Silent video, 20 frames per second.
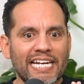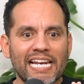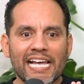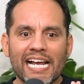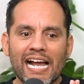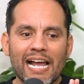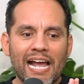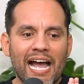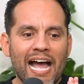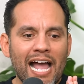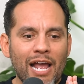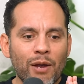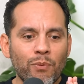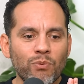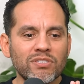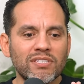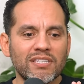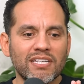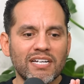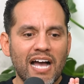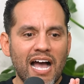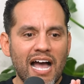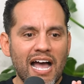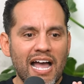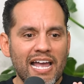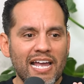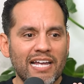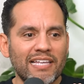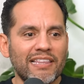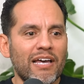Like I I was the
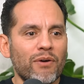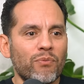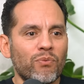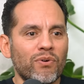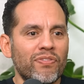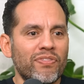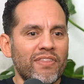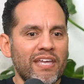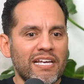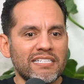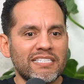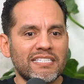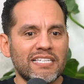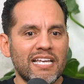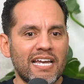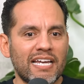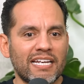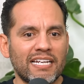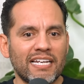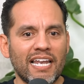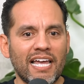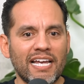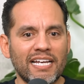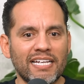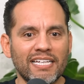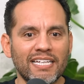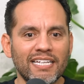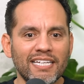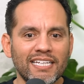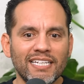guy that when they said
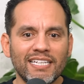like